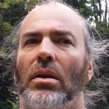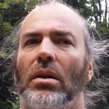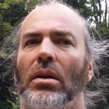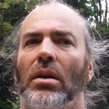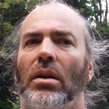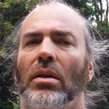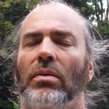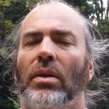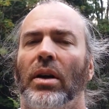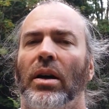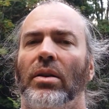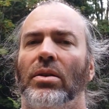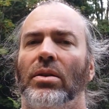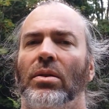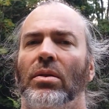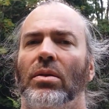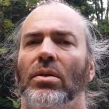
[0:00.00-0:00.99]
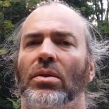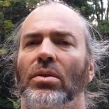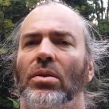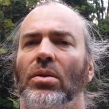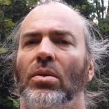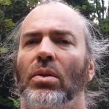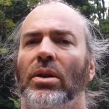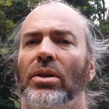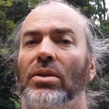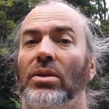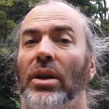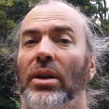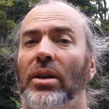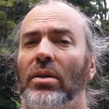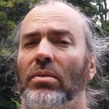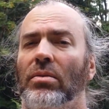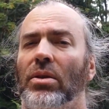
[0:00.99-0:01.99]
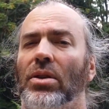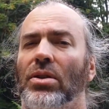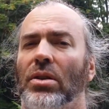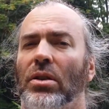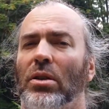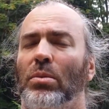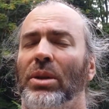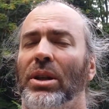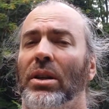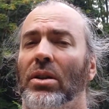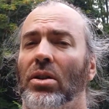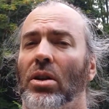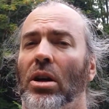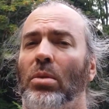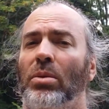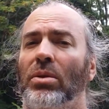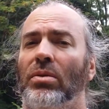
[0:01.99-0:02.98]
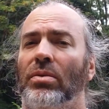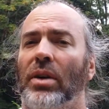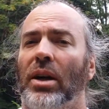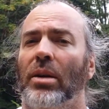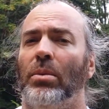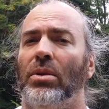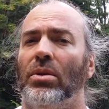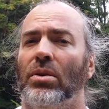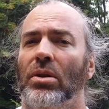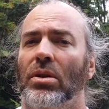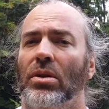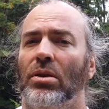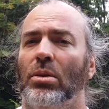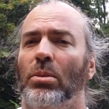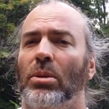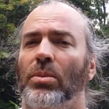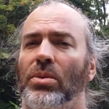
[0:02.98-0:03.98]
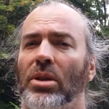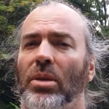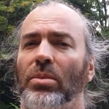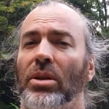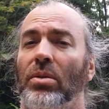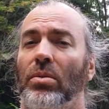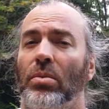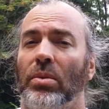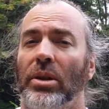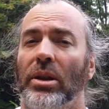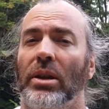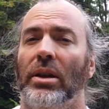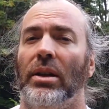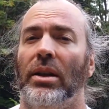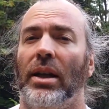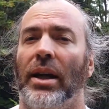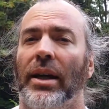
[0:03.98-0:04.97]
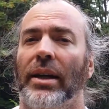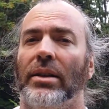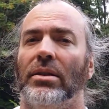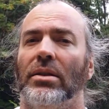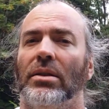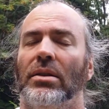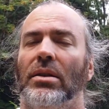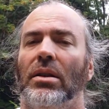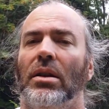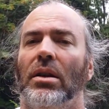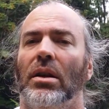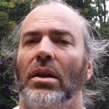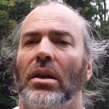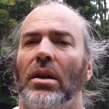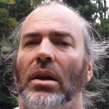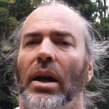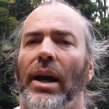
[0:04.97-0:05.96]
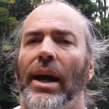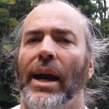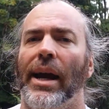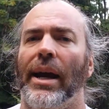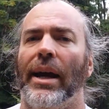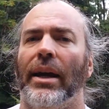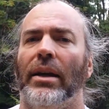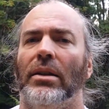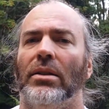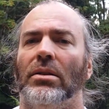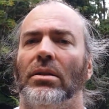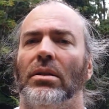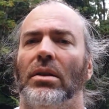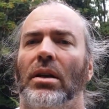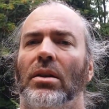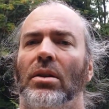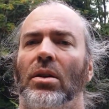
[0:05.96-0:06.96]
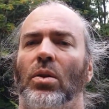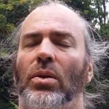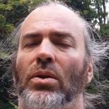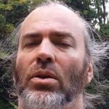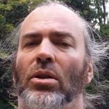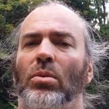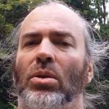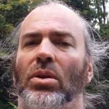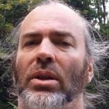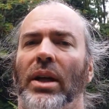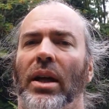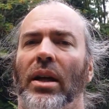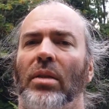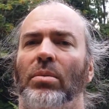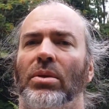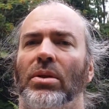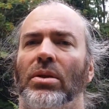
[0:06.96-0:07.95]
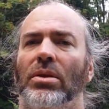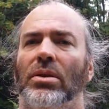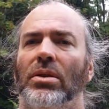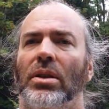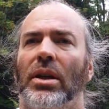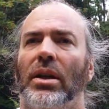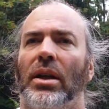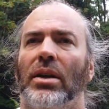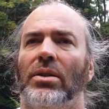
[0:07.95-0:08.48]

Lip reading: if I do a second version, it'll be in carbon fiber or aluminum, something really light, and I'll go with normal calipers. And